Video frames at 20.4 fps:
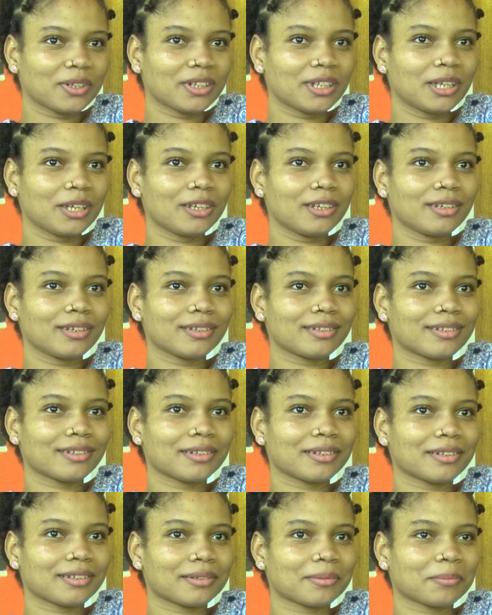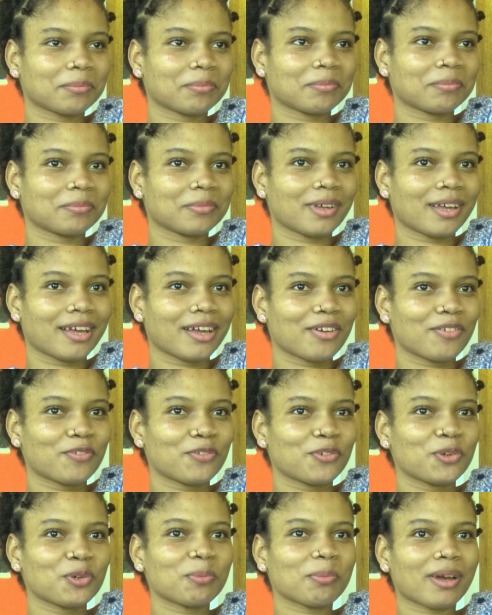really
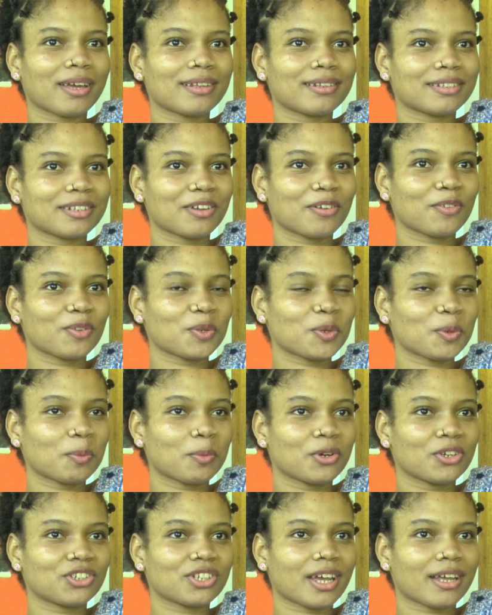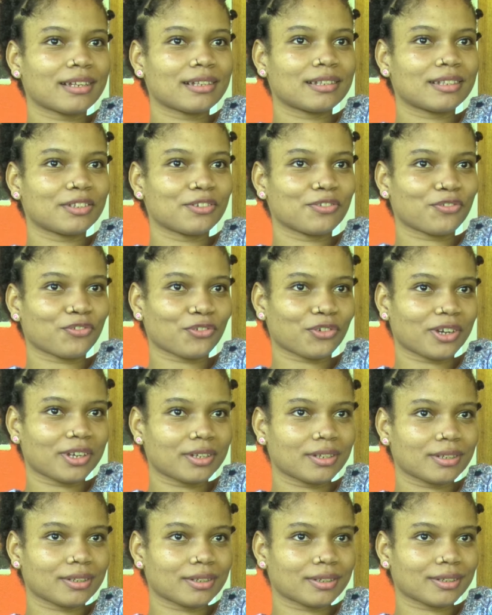view myself so much as
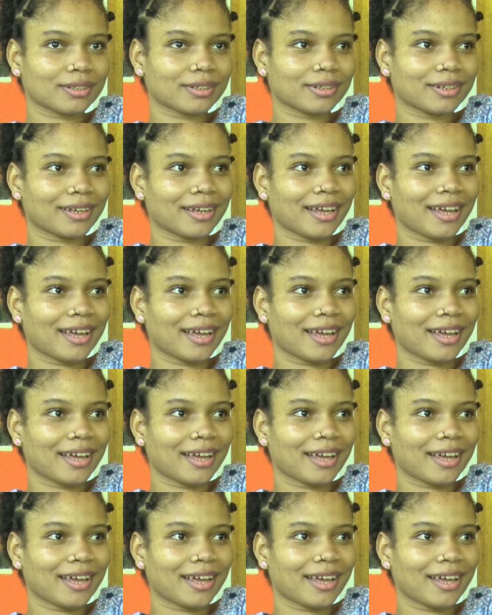different.